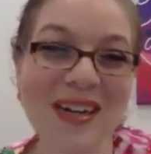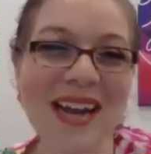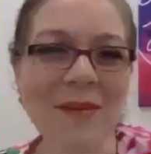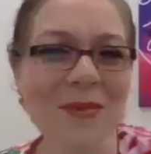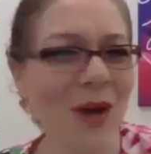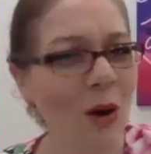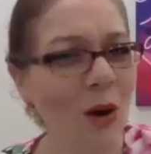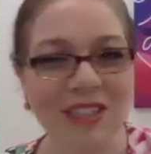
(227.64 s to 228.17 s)
I'm
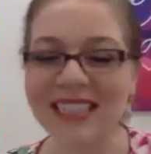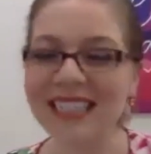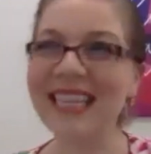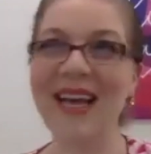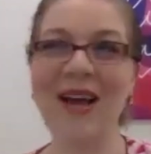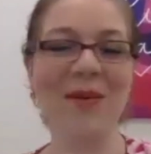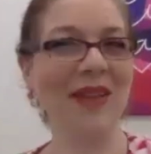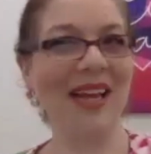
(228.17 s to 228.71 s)
coaching
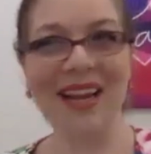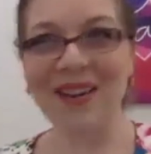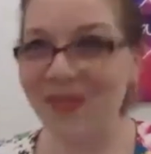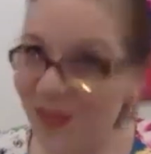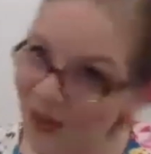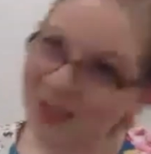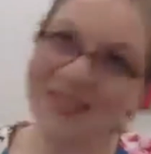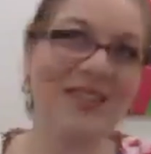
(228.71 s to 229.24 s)
them, like at
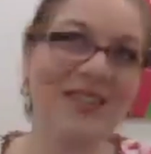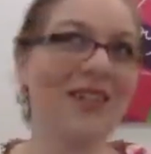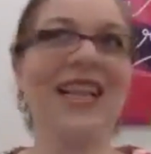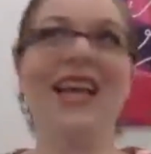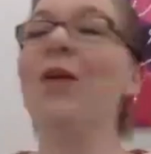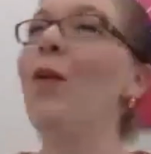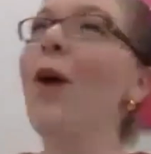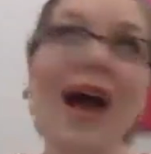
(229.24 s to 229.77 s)
first they're
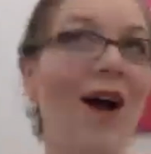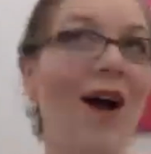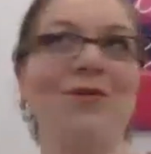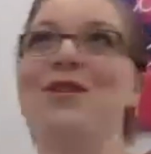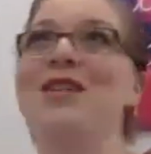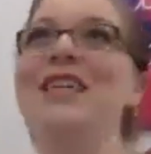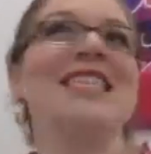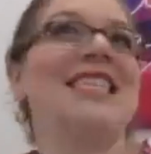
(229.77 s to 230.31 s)
like, wow,
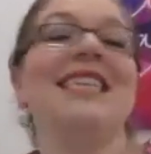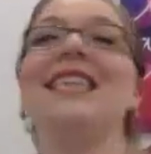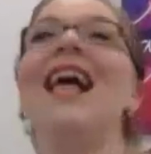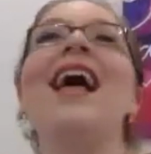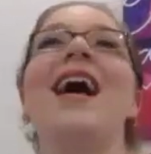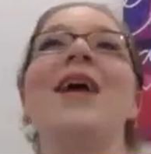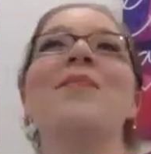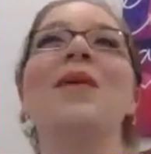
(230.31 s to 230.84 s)
she's a
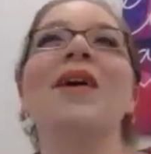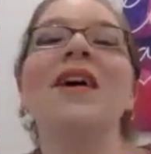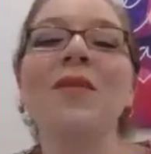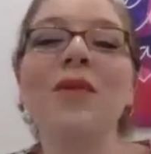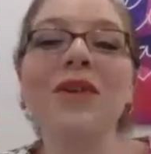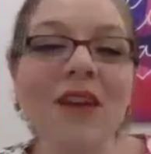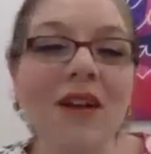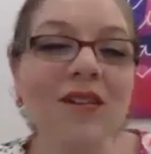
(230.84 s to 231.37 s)
lot. But
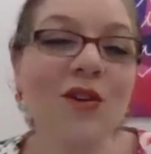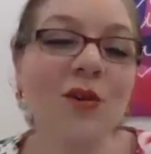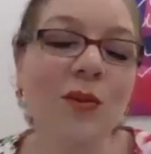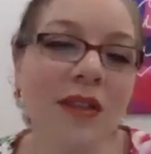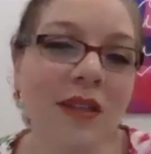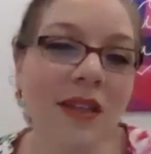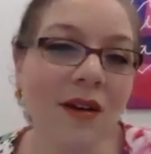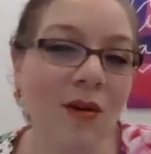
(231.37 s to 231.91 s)
what's also
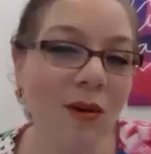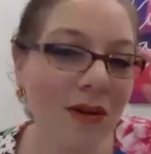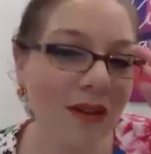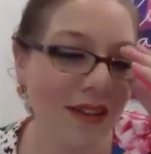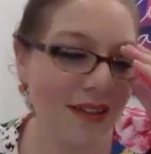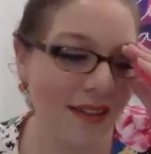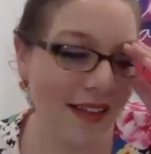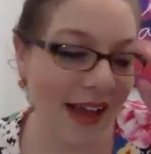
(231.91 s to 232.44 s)
really cool
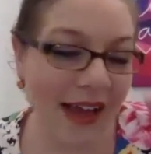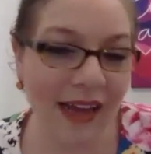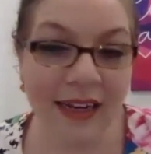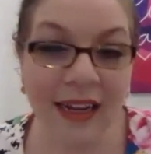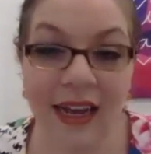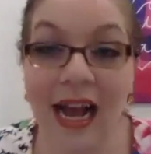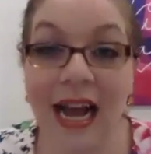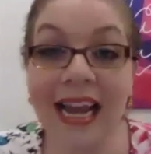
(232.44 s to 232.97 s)
is that
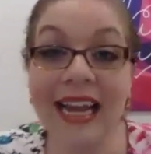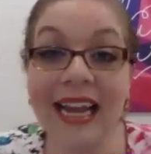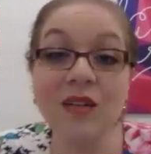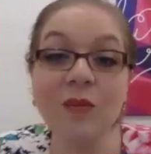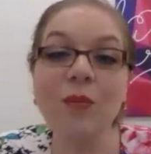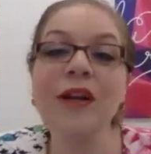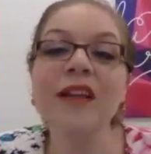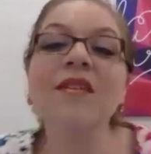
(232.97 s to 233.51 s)
I get to
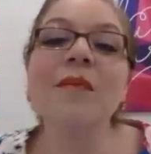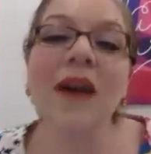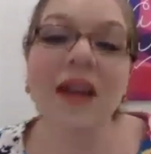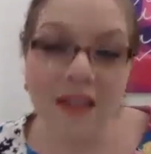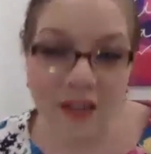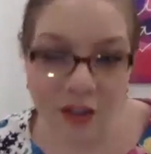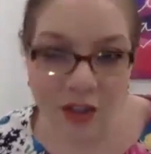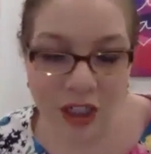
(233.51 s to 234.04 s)
bring them out of
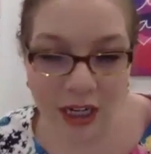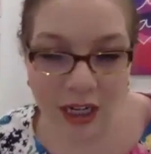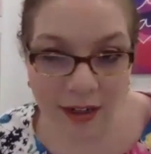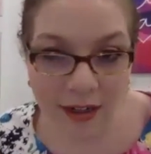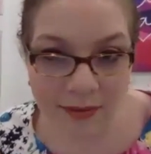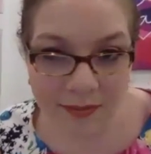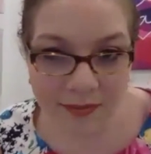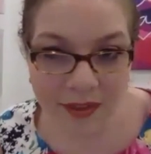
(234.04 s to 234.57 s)
their shell.
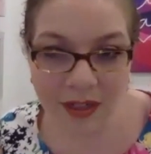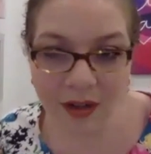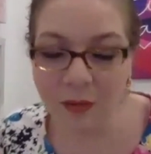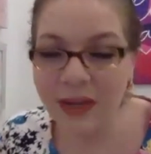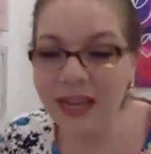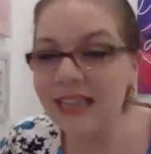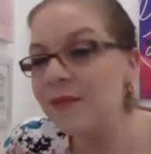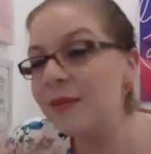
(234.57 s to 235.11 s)
You know, we
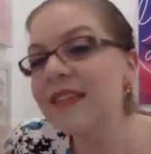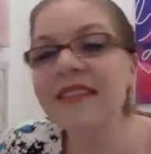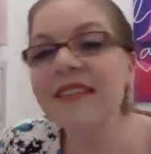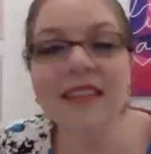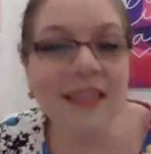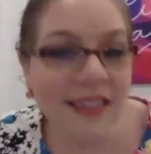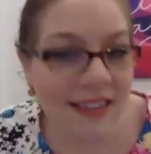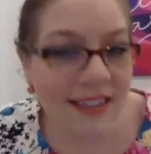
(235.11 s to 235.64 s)
get to be
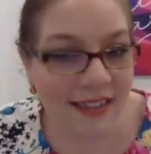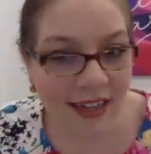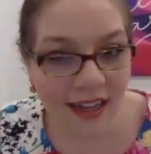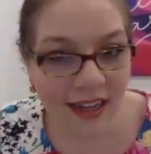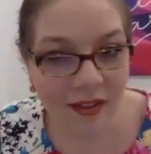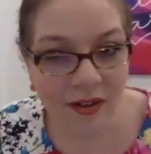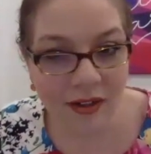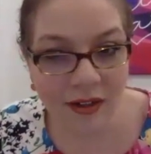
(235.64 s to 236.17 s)
silly
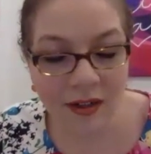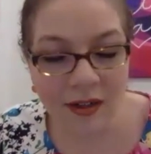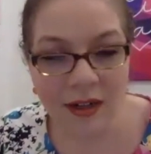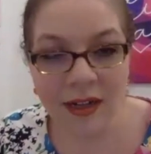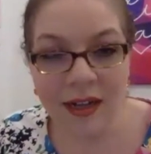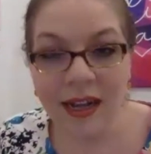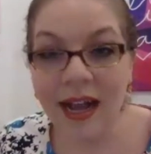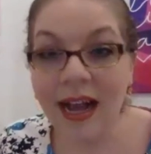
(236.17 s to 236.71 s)
together.
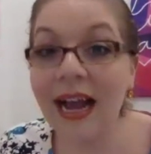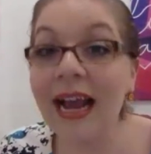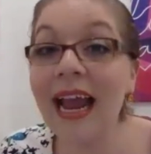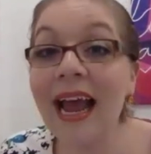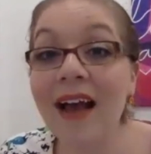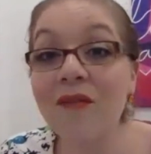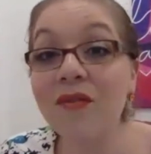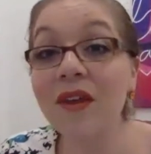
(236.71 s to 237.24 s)
I
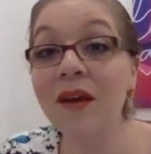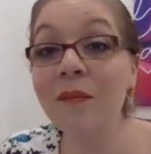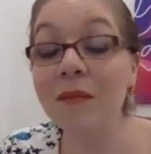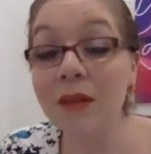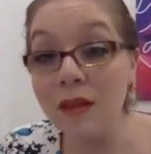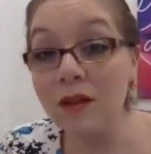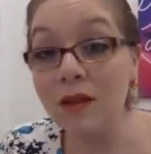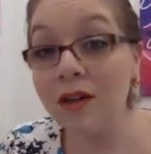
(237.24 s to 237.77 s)
have them
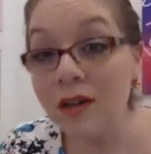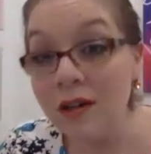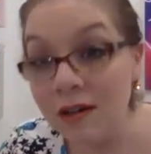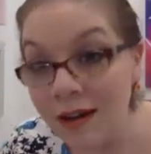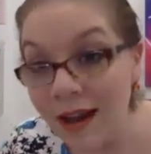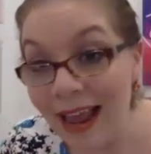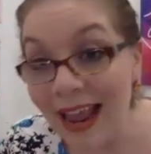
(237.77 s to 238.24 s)
learn